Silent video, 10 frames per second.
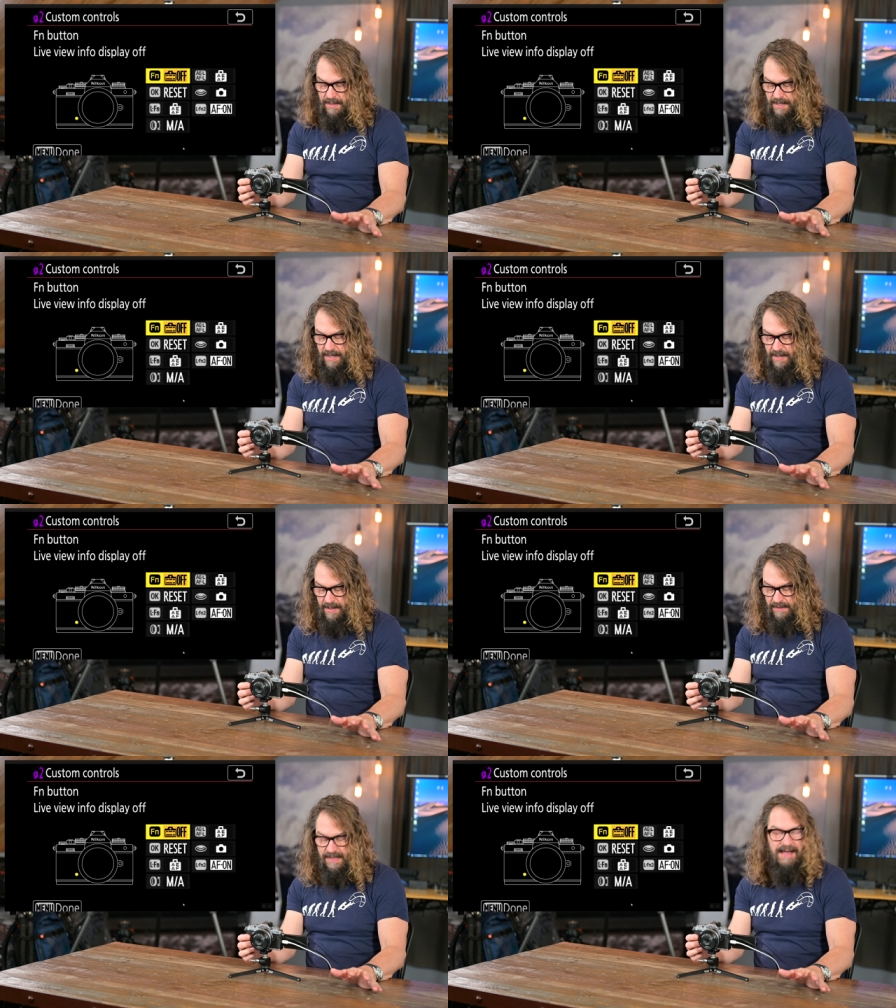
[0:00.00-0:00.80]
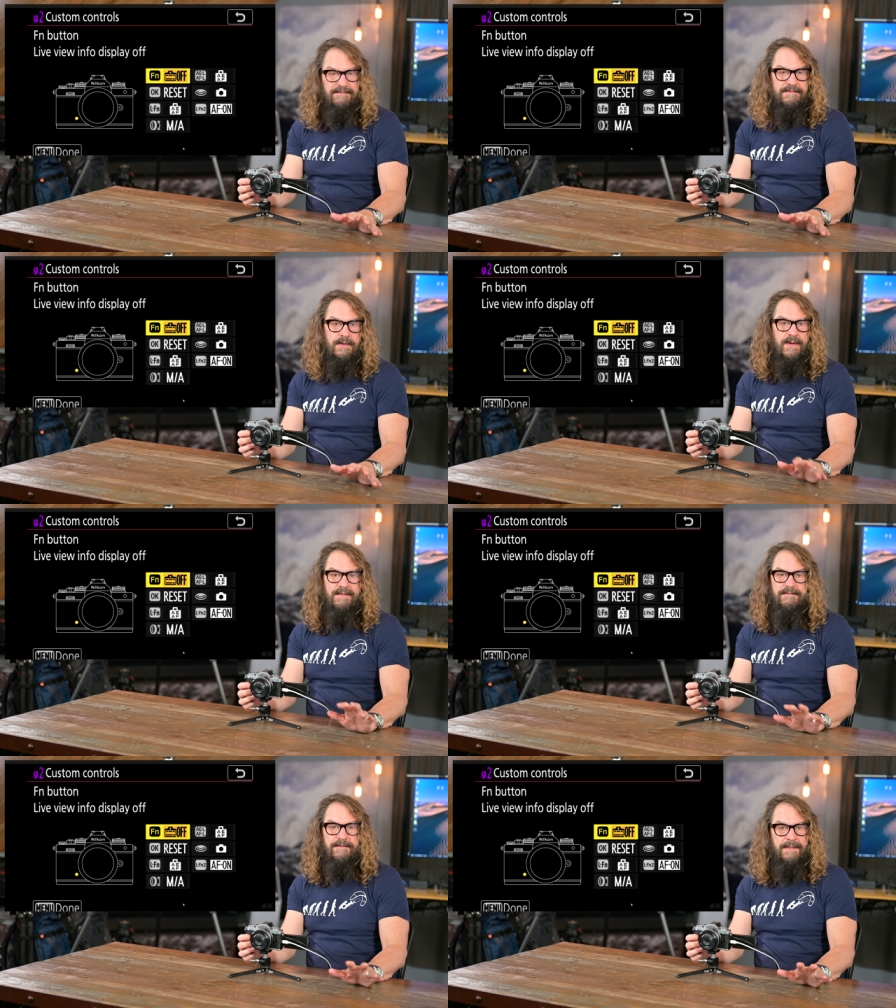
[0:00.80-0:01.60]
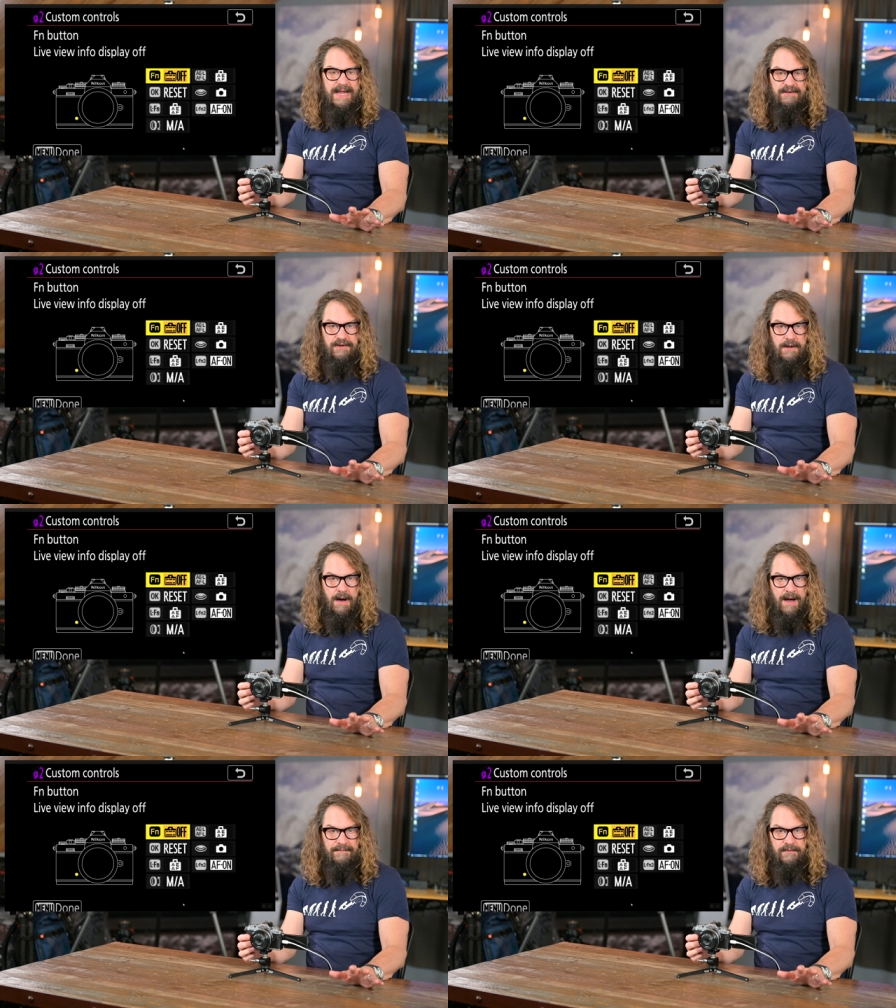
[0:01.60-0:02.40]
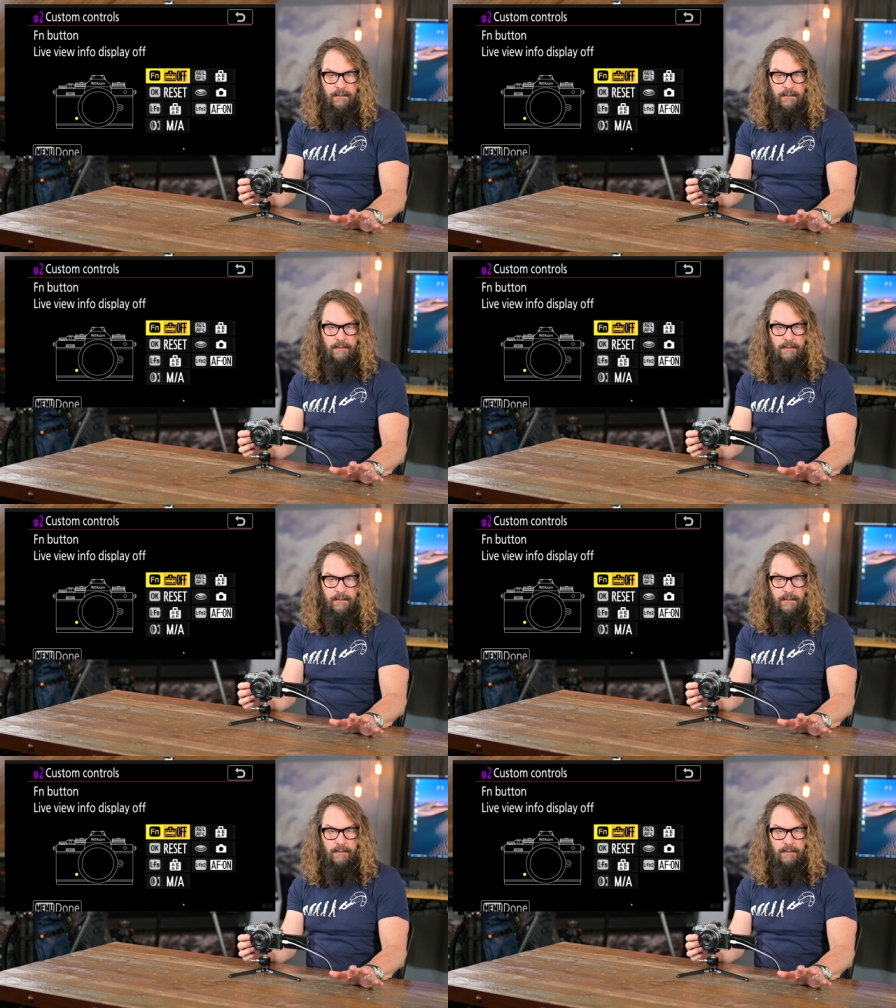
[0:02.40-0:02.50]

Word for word: uh, live view information off.